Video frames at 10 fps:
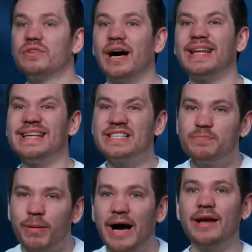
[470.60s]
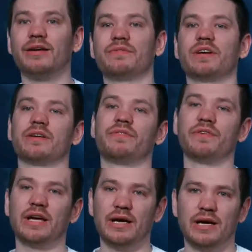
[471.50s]
of God in spite of their
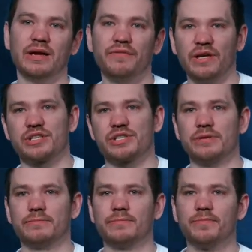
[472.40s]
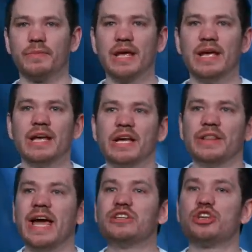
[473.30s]
affliction.
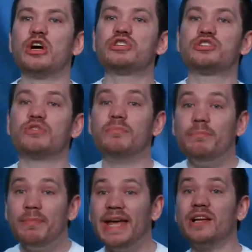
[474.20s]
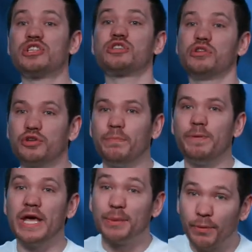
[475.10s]
They chose to minister to
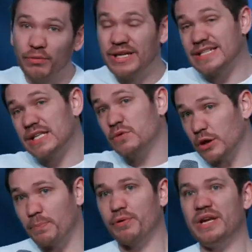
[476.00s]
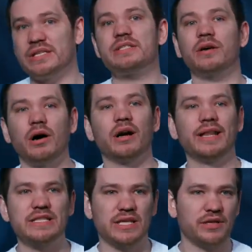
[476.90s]
people because that's what the priests
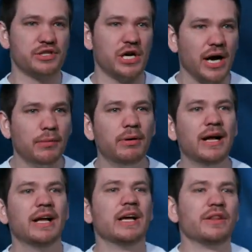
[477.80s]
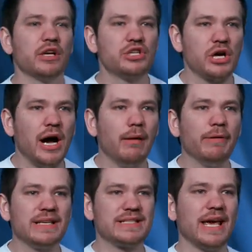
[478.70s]
are. That's their job. Their
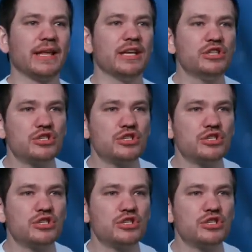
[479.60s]
job is they